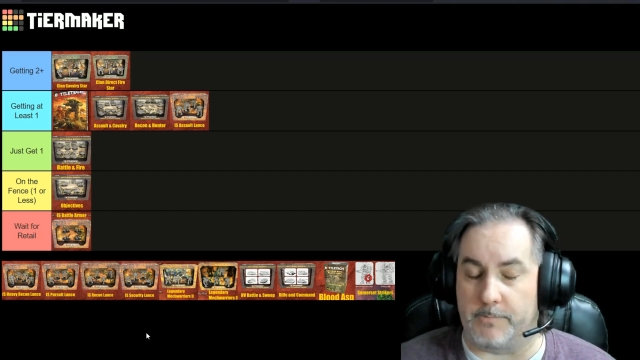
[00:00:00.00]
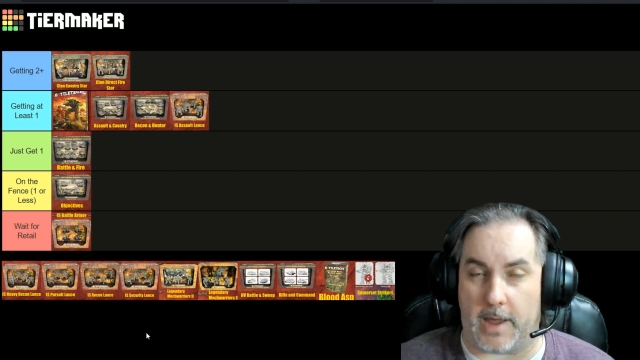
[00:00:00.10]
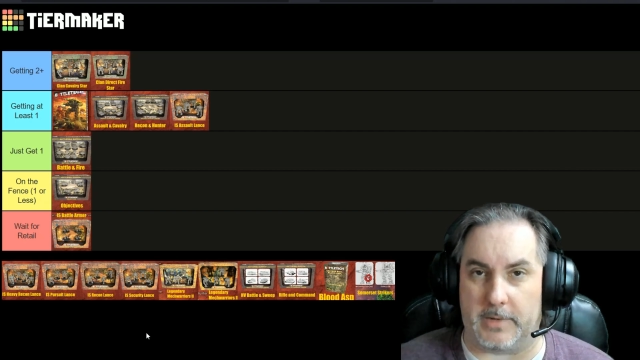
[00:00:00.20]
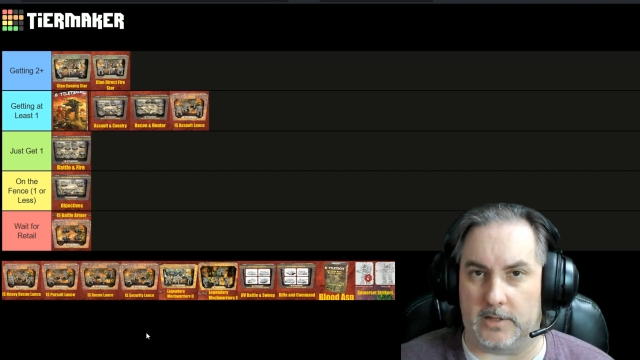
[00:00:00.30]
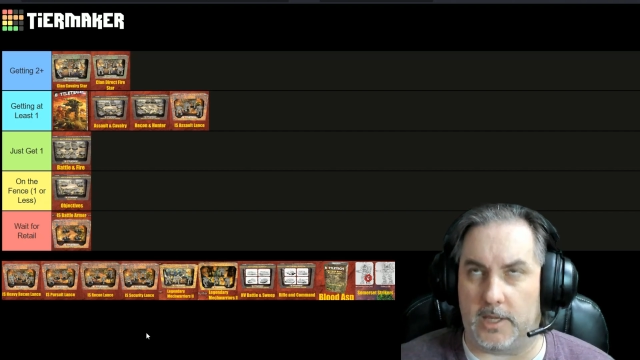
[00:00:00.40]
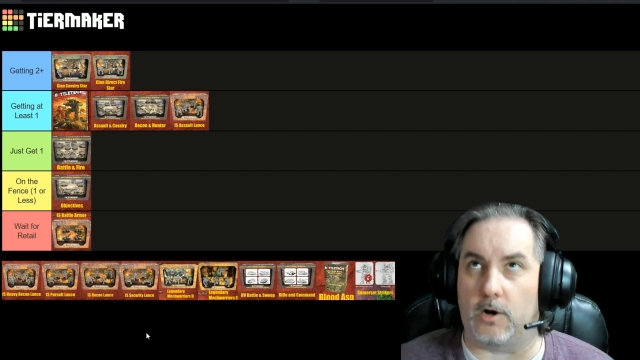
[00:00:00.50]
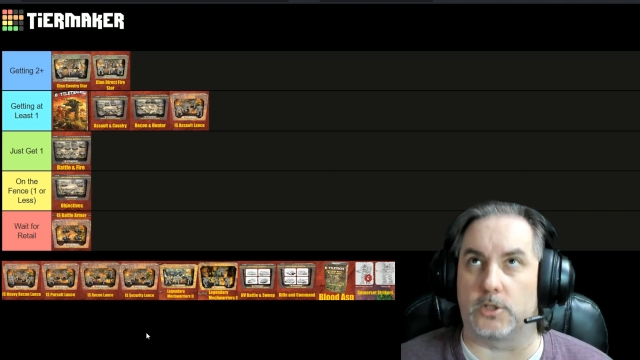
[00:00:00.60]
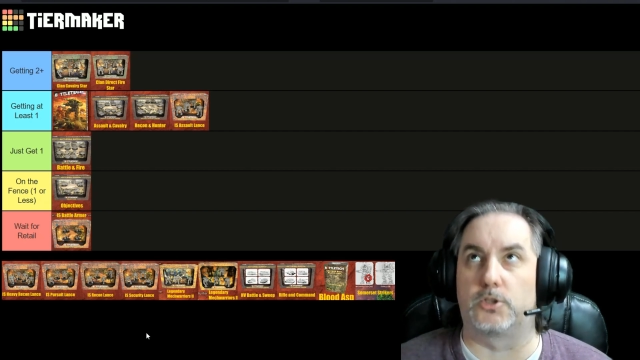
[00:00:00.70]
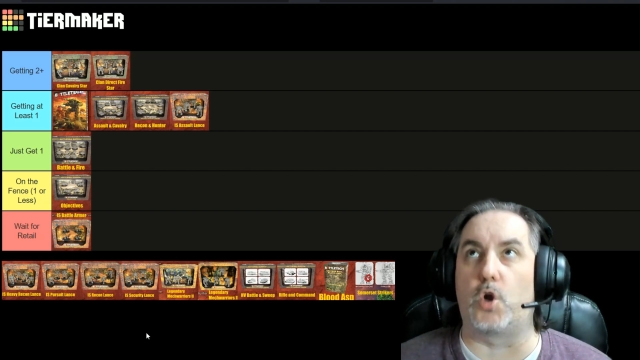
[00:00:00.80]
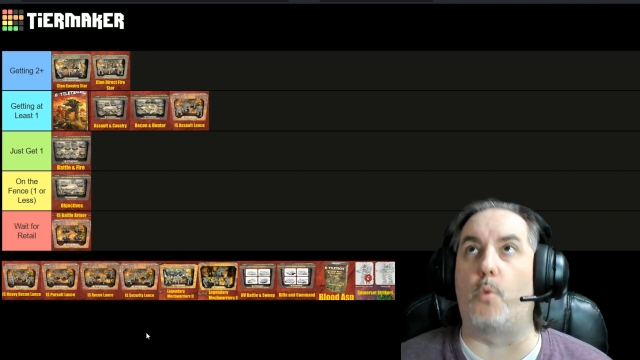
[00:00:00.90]
I mean, there are
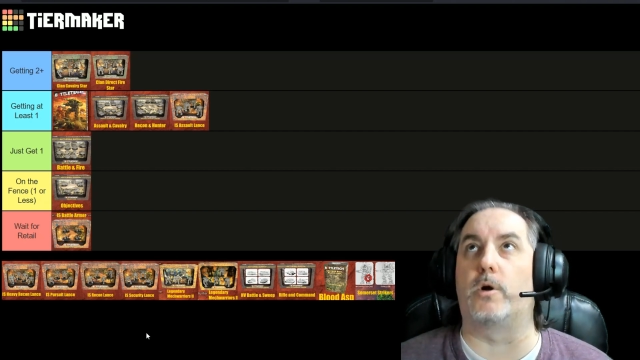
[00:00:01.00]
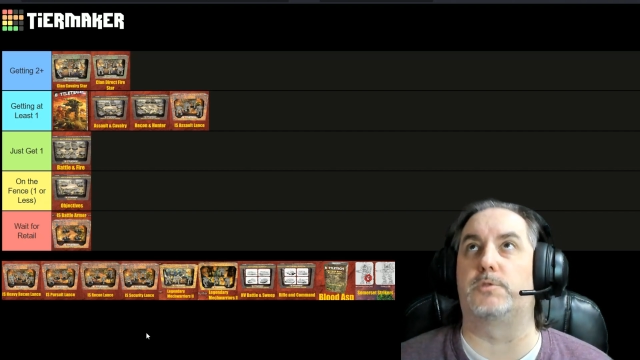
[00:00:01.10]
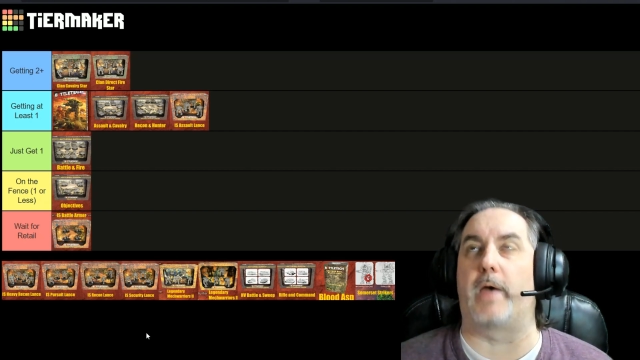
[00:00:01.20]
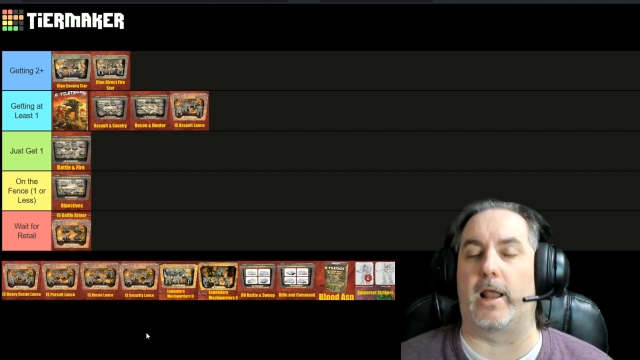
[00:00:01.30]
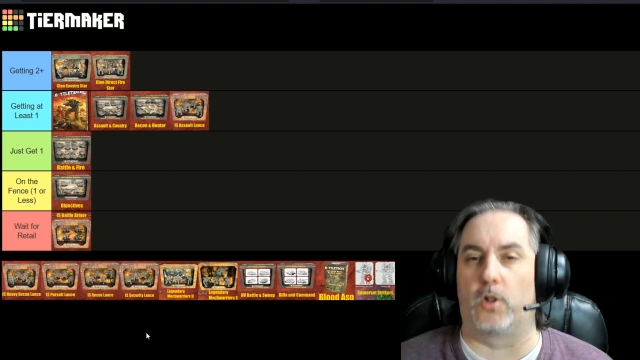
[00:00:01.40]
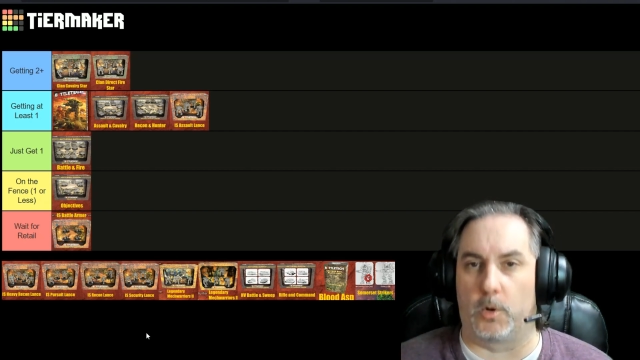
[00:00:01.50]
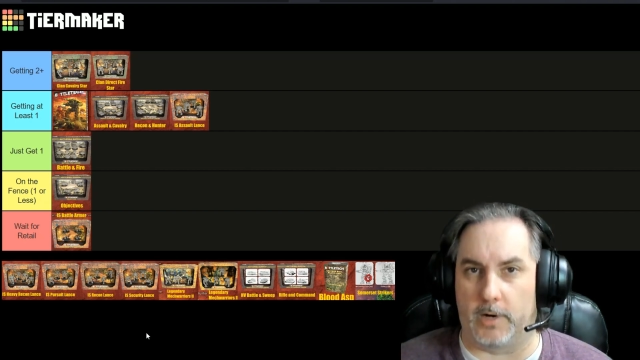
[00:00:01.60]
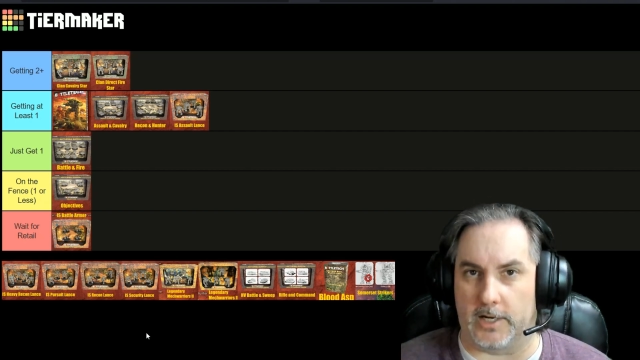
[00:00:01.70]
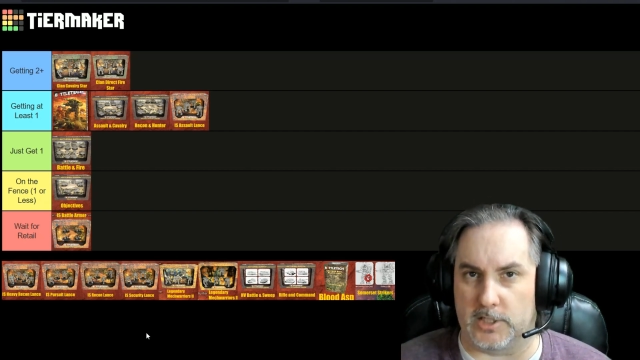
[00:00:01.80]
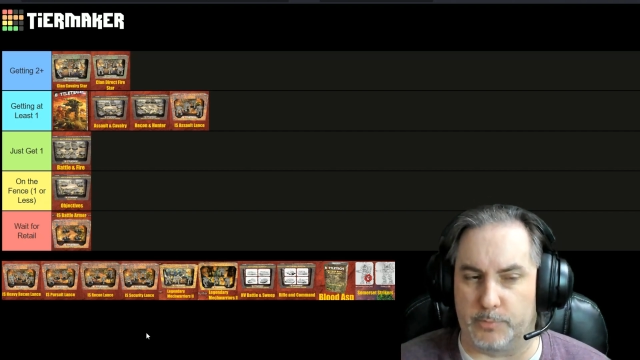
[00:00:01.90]
so much Battle Armor, and at
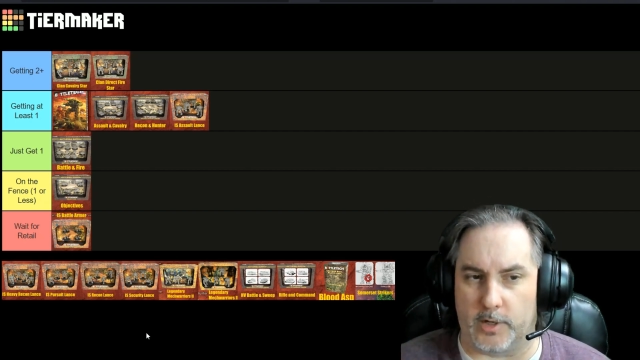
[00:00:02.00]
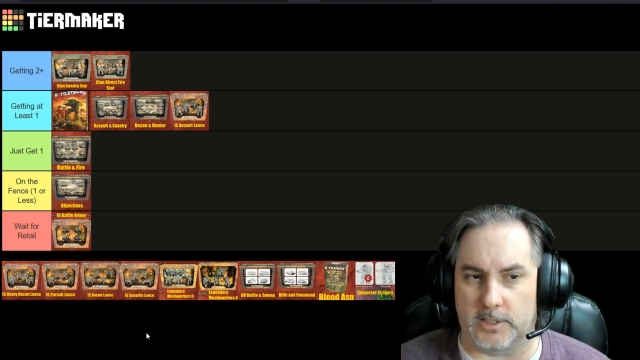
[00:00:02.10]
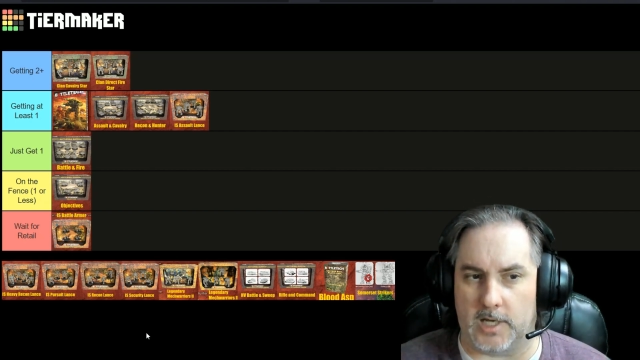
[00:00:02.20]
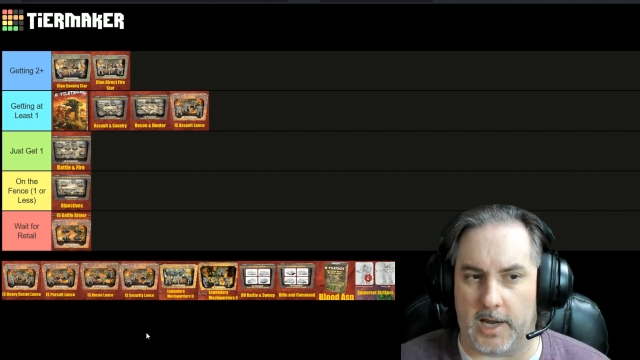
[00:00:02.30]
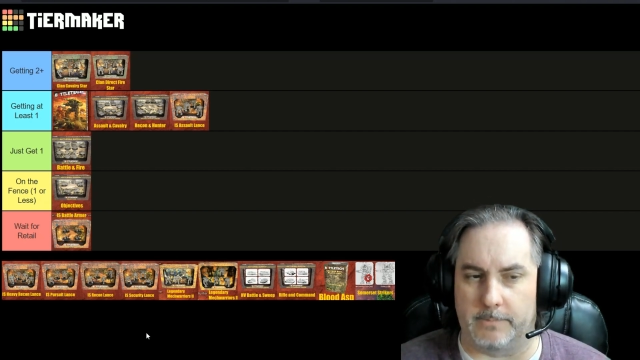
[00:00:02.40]
this point in time,